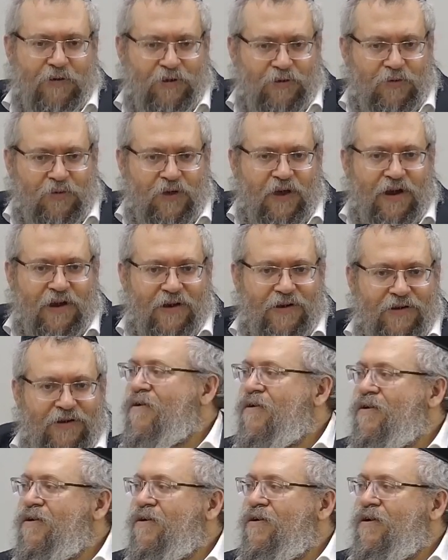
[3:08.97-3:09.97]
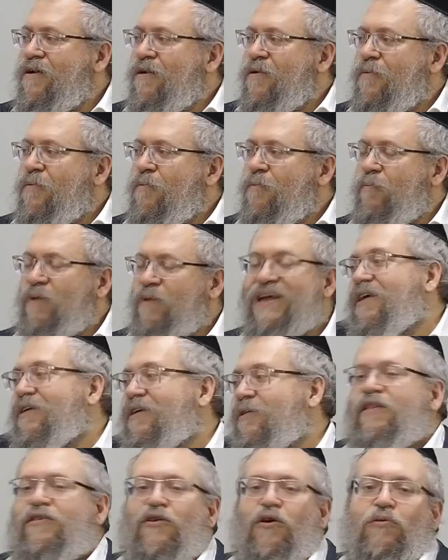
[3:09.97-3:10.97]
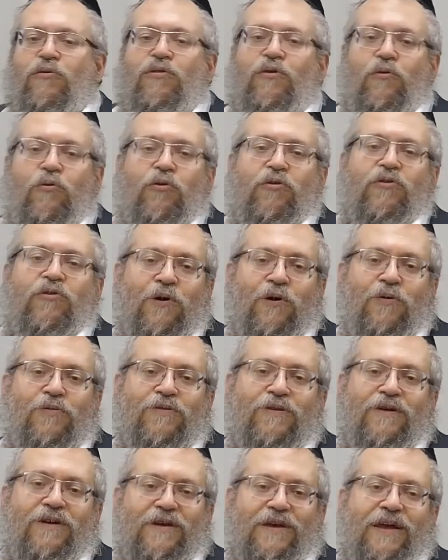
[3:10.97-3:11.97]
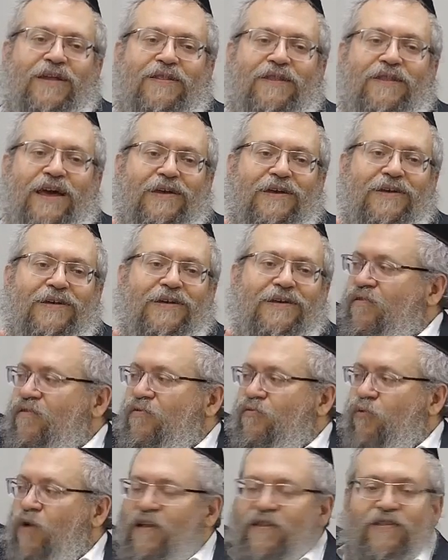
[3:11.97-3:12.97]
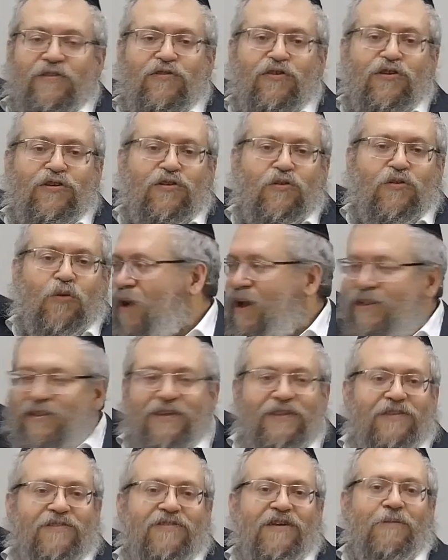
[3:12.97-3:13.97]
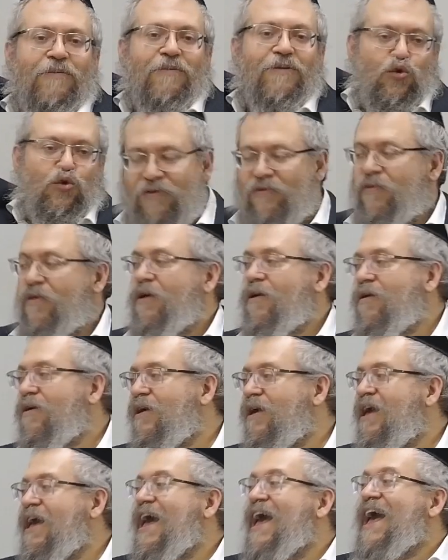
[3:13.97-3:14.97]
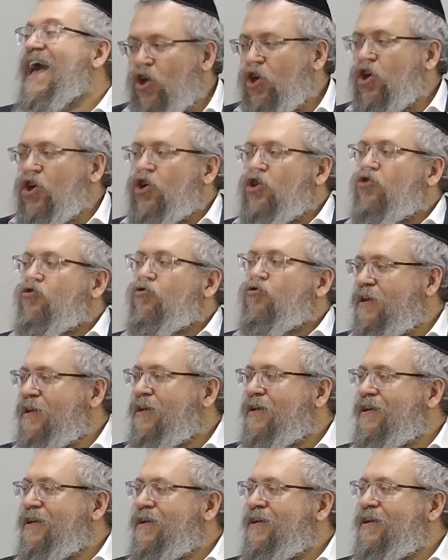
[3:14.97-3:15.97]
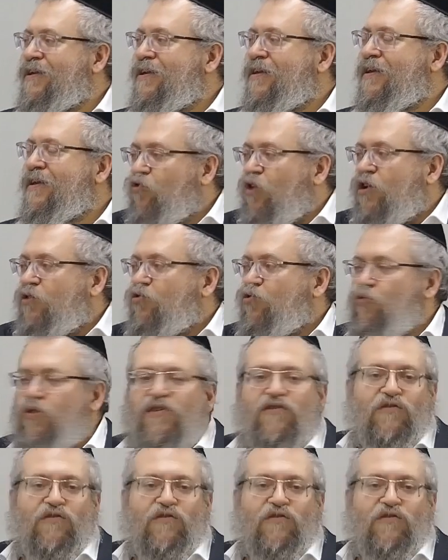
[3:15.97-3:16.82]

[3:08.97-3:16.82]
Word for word: It's funny because they say the grandson Reb Baruch, and doesn't say which Reb Baruch this is. It must have been his wedding that this discourse was said.